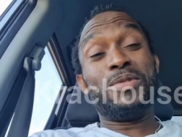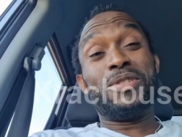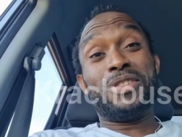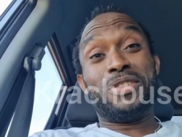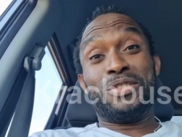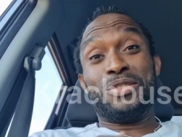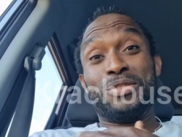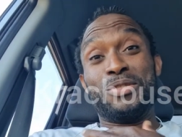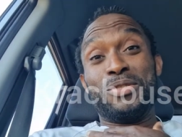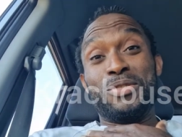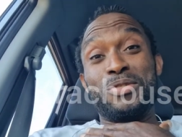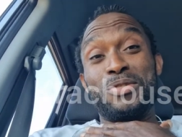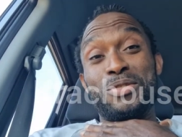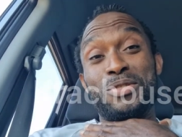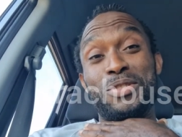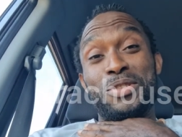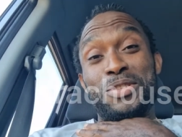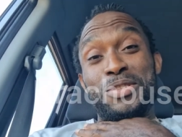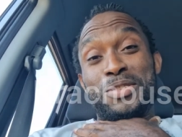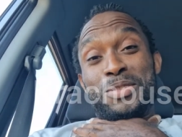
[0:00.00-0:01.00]
What's
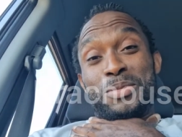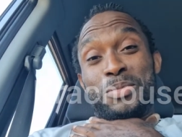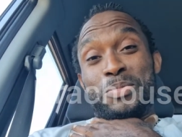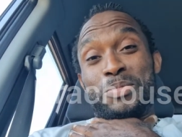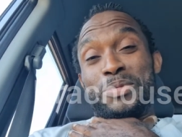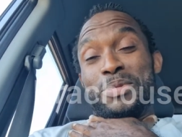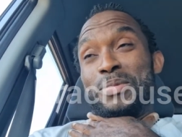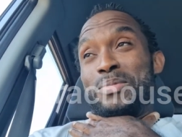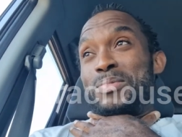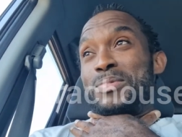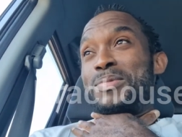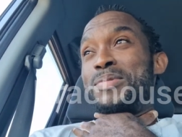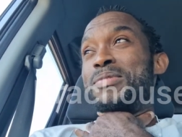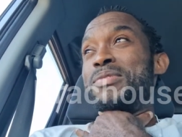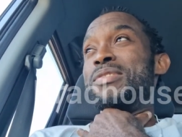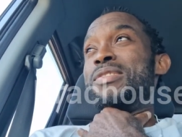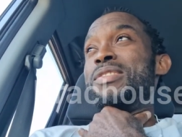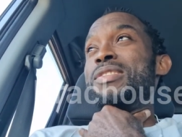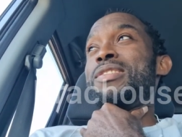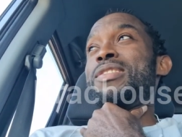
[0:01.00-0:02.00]
going on, people?
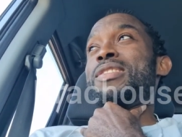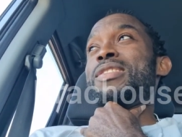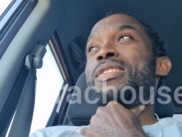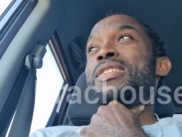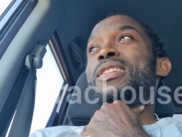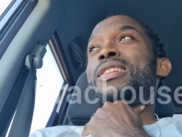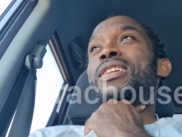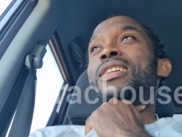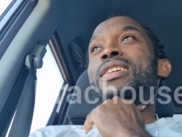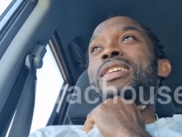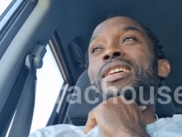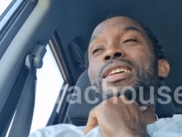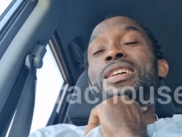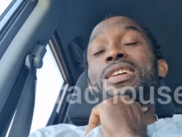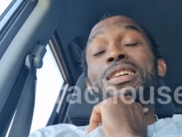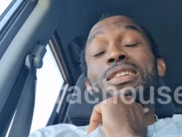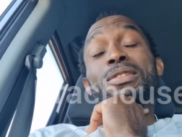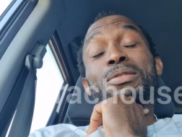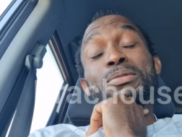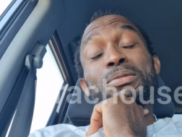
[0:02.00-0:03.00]

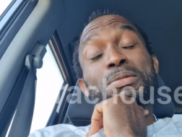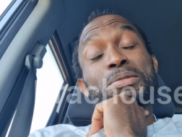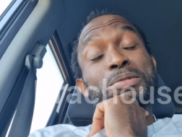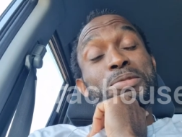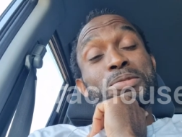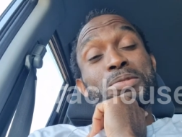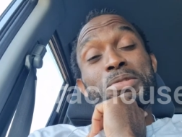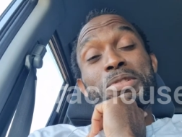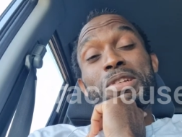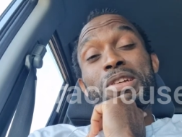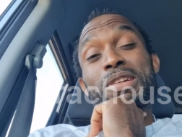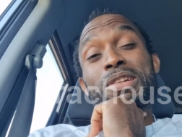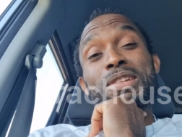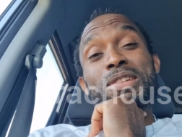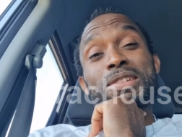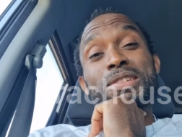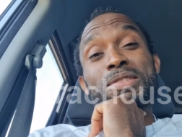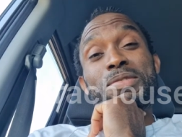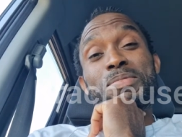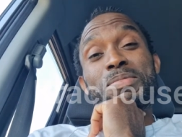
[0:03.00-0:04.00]
I look so
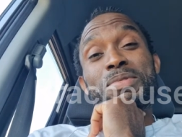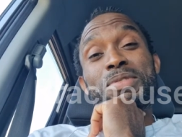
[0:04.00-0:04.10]
tired,